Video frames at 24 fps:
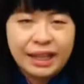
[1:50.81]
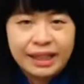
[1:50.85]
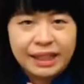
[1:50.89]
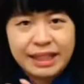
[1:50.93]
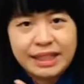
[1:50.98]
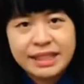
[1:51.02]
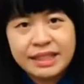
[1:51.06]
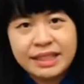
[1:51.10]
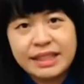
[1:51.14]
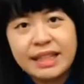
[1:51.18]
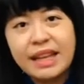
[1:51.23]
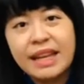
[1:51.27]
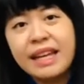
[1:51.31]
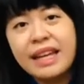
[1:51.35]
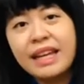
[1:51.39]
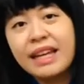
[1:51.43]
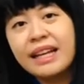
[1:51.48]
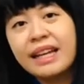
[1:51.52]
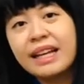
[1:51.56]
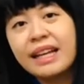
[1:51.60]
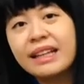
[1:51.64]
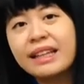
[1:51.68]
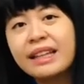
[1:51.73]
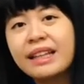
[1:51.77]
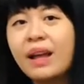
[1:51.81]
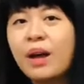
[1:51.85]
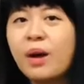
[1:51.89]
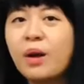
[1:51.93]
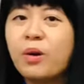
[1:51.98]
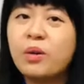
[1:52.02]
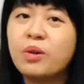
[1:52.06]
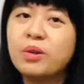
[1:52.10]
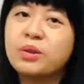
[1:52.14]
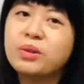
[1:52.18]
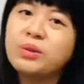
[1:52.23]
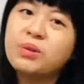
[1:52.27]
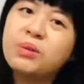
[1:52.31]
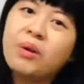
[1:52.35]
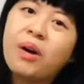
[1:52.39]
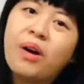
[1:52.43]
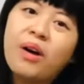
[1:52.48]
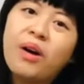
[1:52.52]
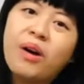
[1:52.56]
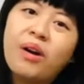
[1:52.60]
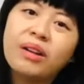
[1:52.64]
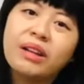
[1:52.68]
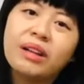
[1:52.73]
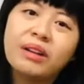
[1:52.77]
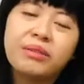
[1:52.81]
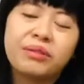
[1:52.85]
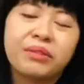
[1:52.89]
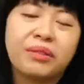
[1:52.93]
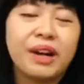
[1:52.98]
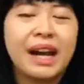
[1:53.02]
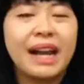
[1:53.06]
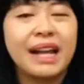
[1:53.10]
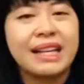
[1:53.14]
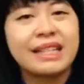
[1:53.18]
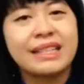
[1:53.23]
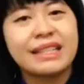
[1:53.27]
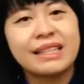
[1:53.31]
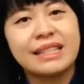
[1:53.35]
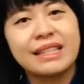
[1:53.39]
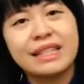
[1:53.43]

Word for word: Let's say hello to all our friends.